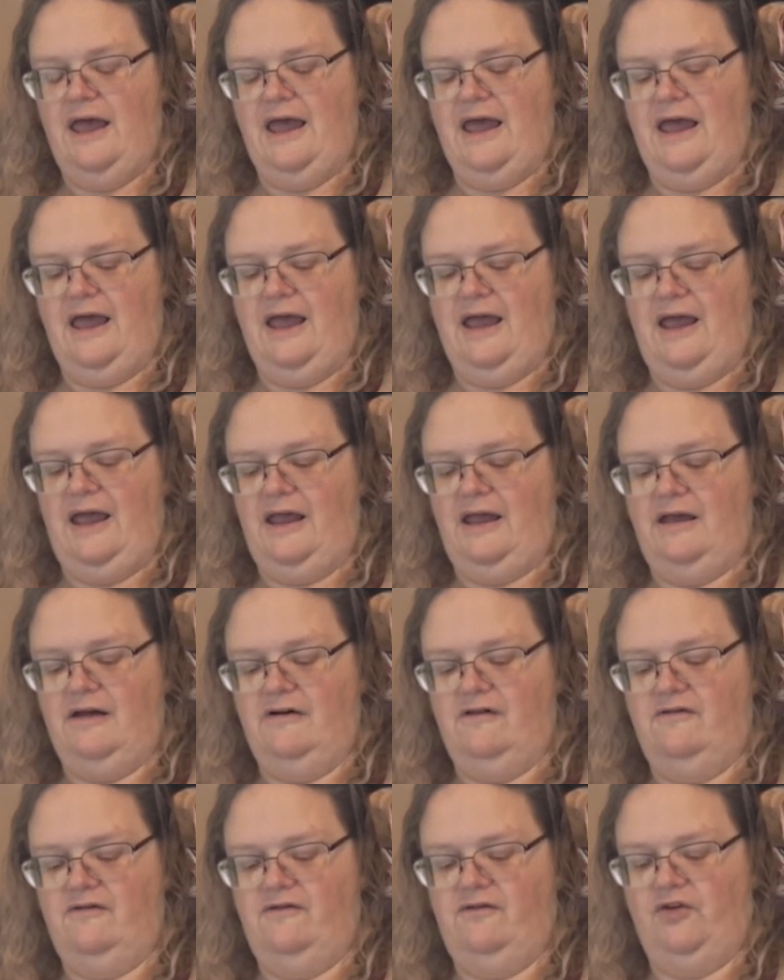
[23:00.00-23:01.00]
a
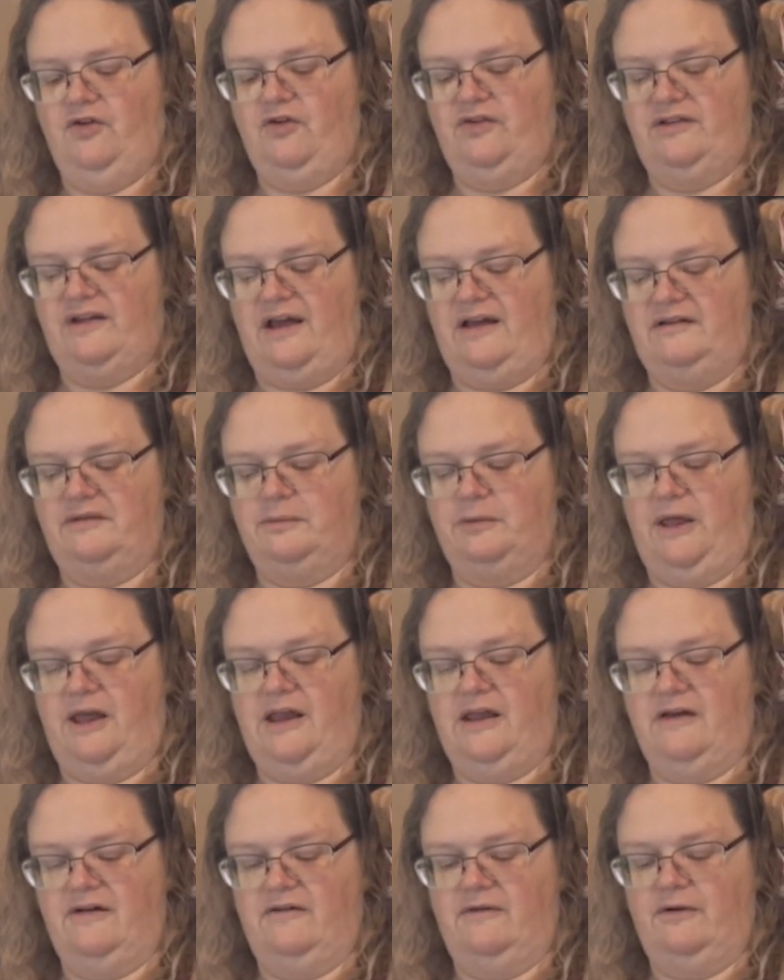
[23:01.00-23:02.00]
full-size
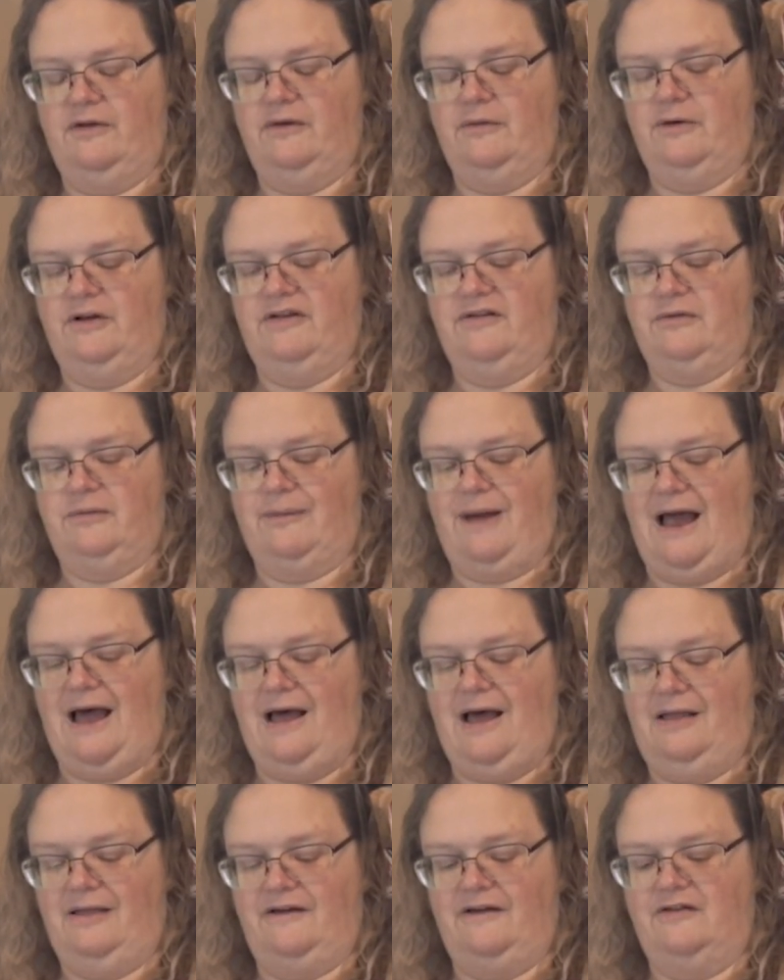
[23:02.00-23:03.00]
blanket with the ones from
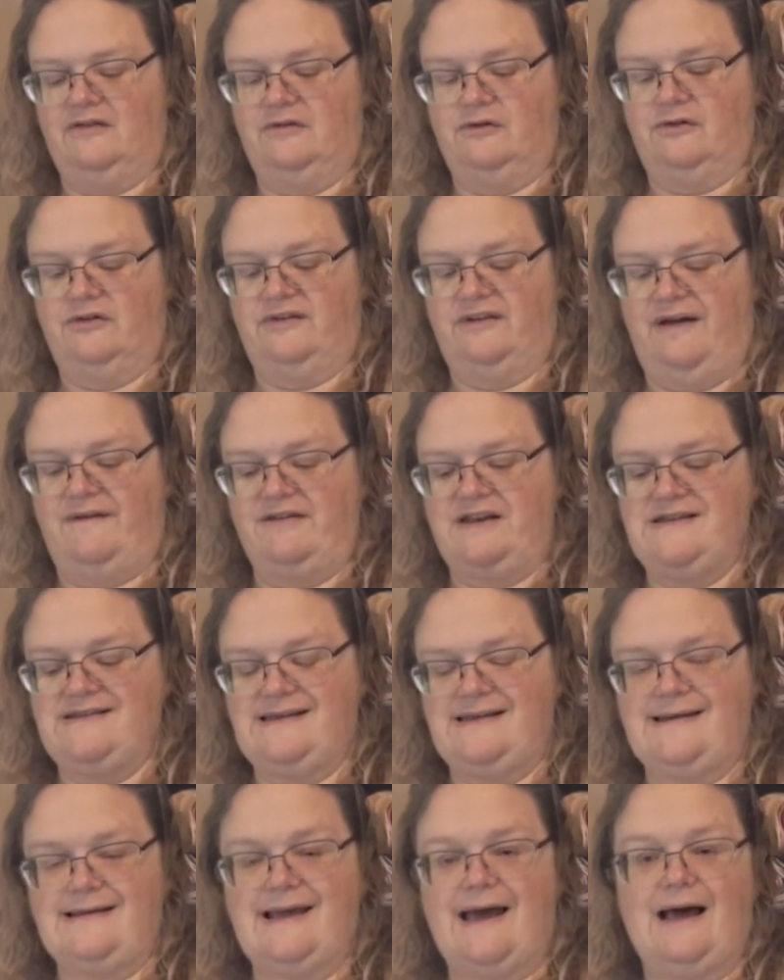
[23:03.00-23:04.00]
Ollie's for
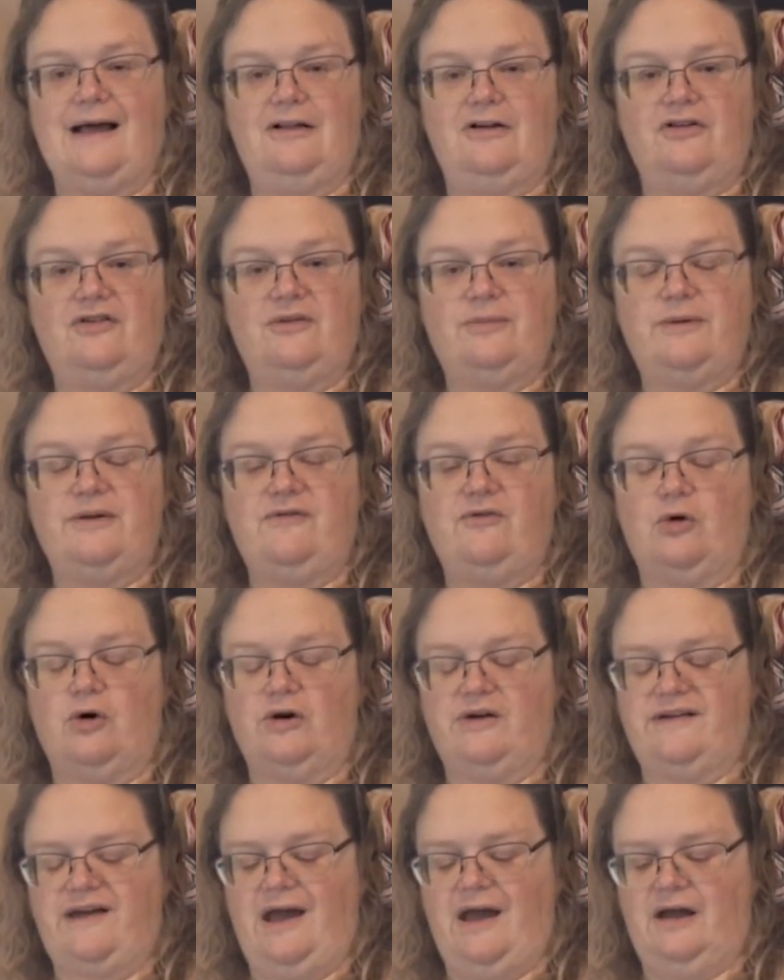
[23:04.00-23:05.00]
$17 before
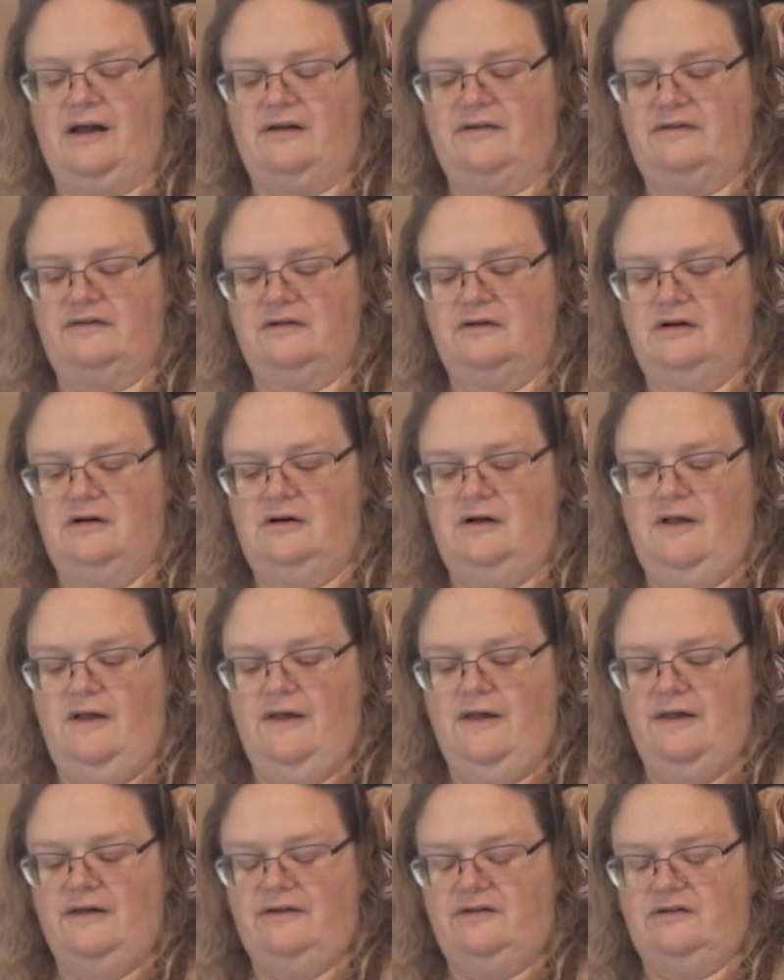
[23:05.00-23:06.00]
tax.
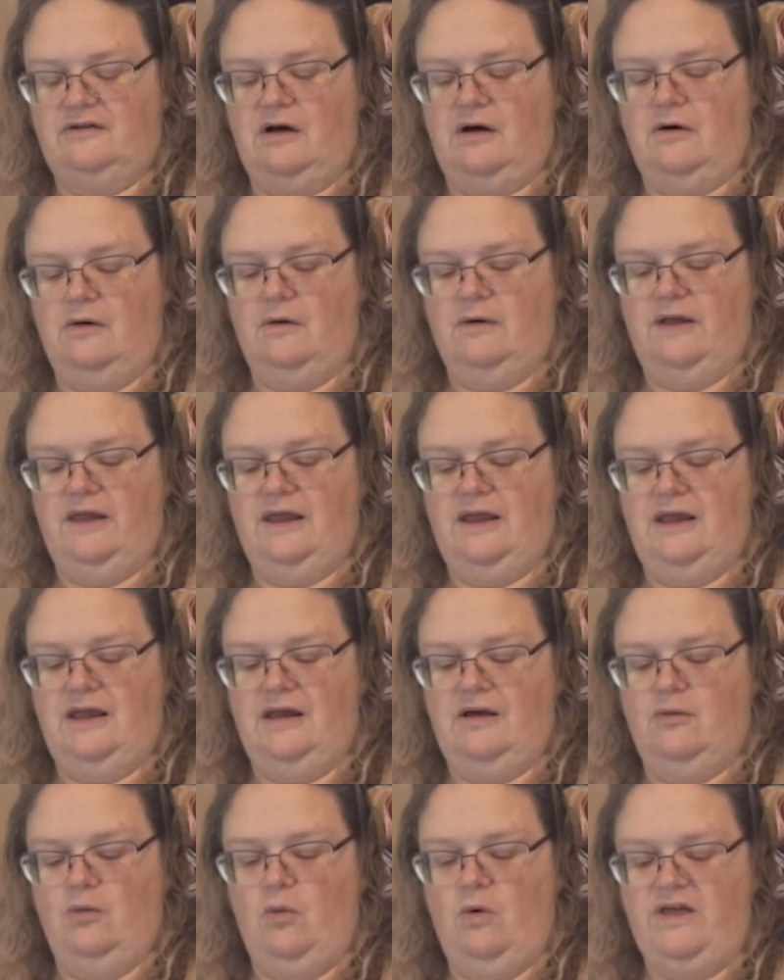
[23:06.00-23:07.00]
So
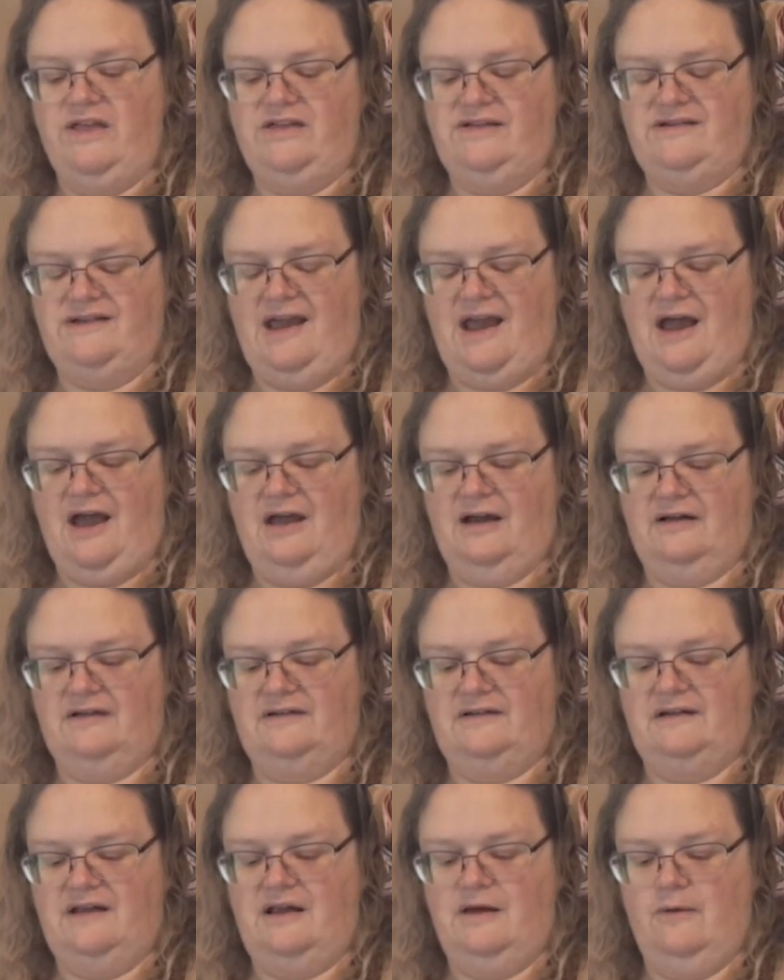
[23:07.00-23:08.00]
with
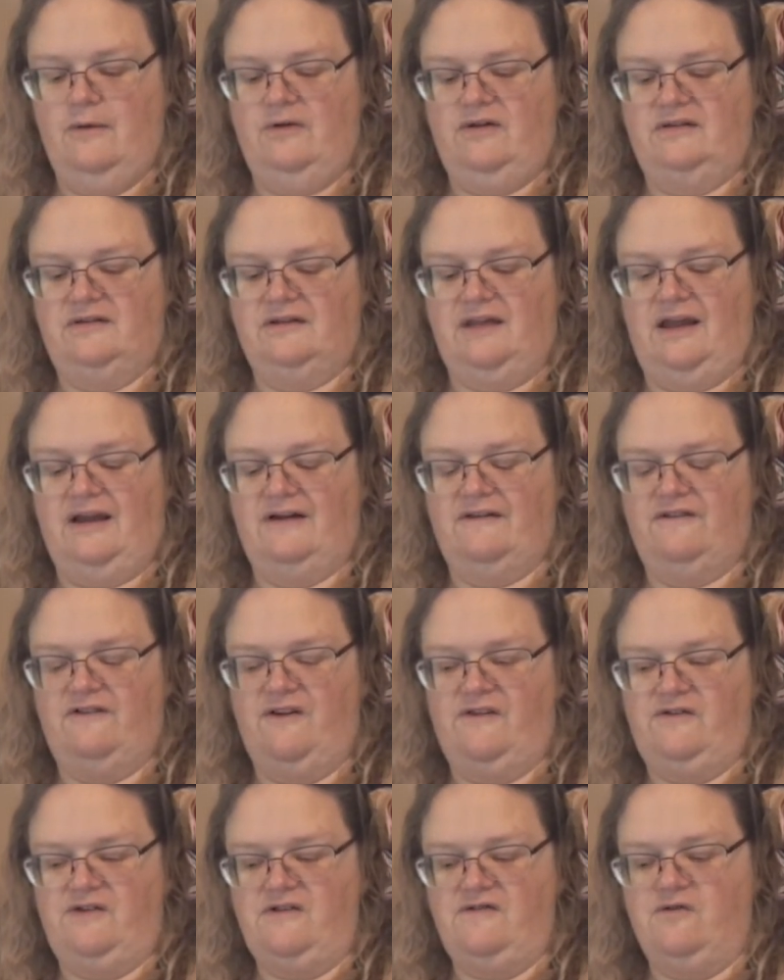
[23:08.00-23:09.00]
tax, it was like
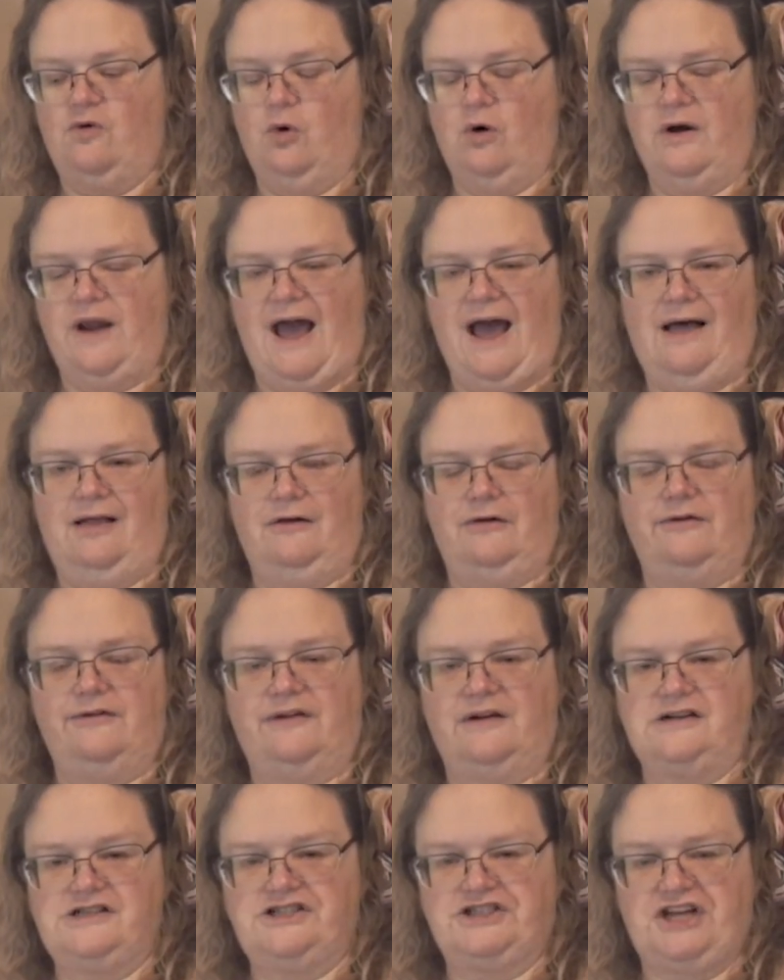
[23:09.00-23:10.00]
$54
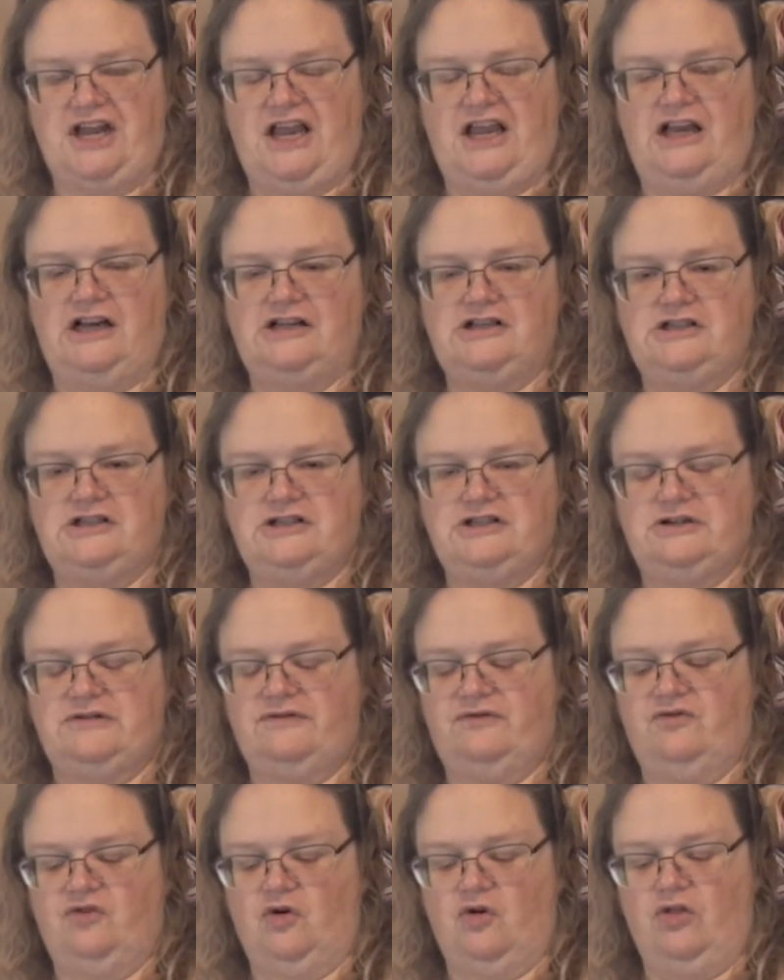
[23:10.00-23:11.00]
and change
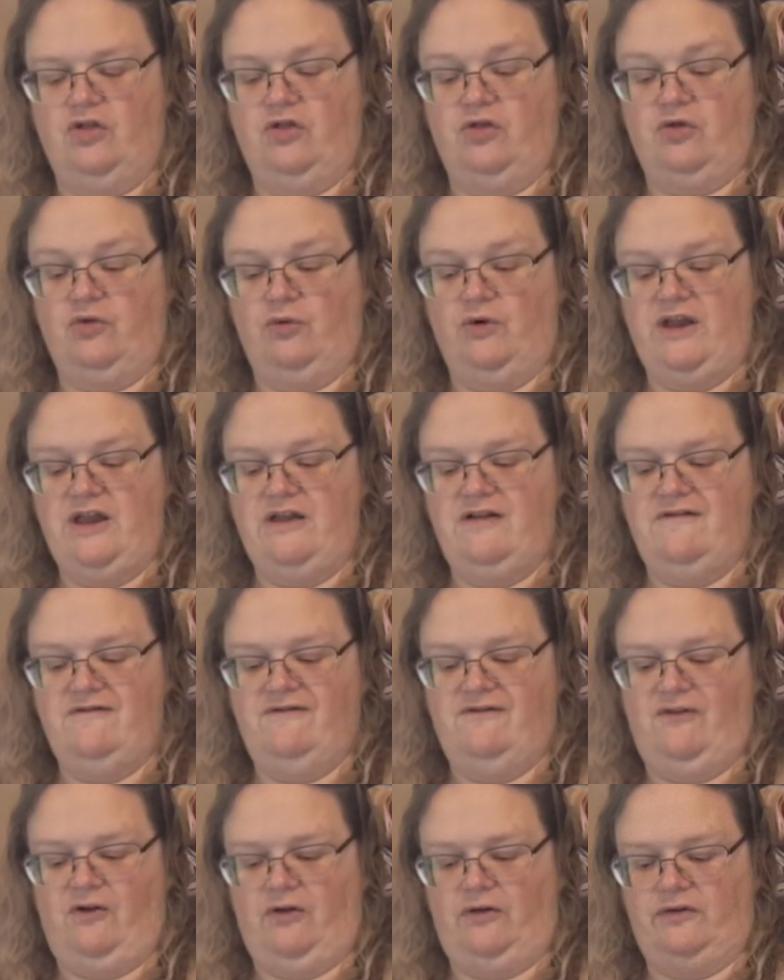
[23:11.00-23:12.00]
for 3
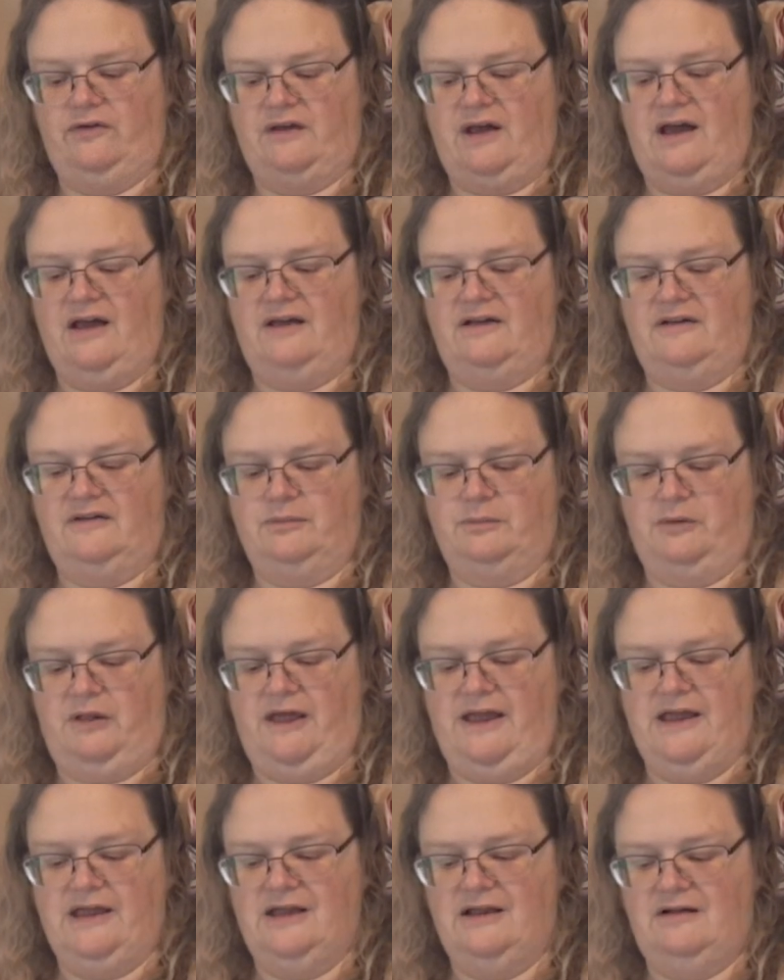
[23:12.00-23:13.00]
full-size
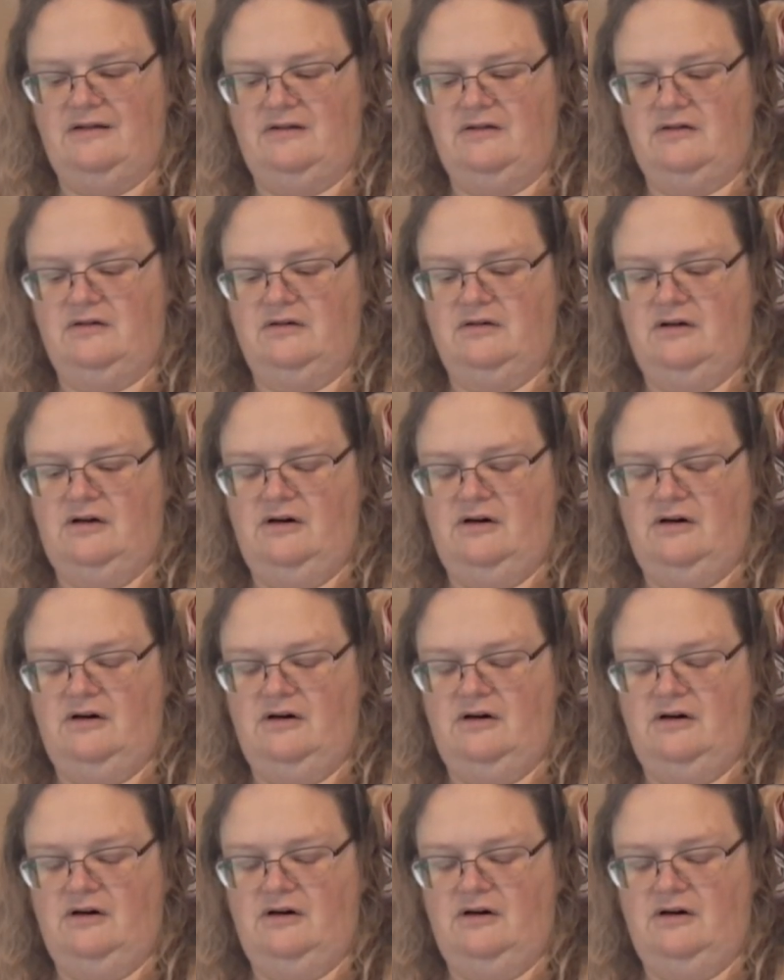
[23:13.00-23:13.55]
blankets